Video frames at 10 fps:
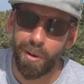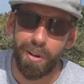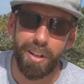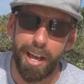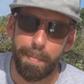
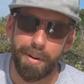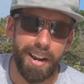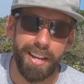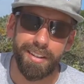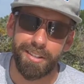whole upper
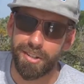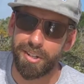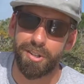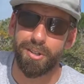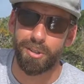end is
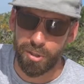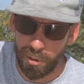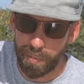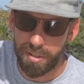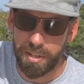just
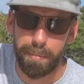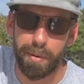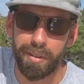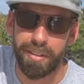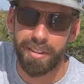super
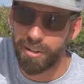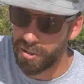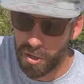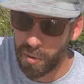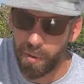simple.
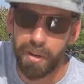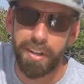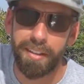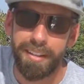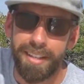There's no
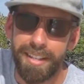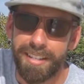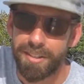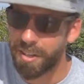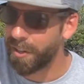oil,
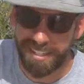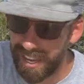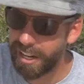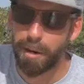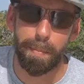so
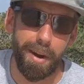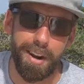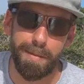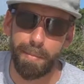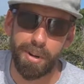take it
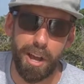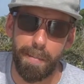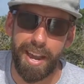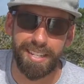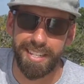apart, put it all
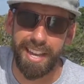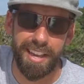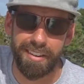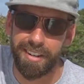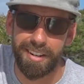back
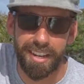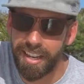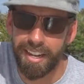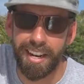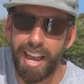together
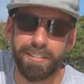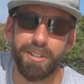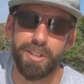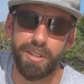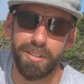in an
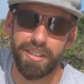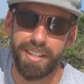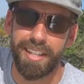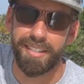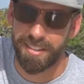afternoon.
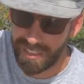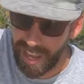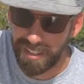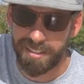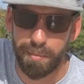It's
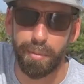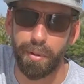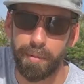that simple.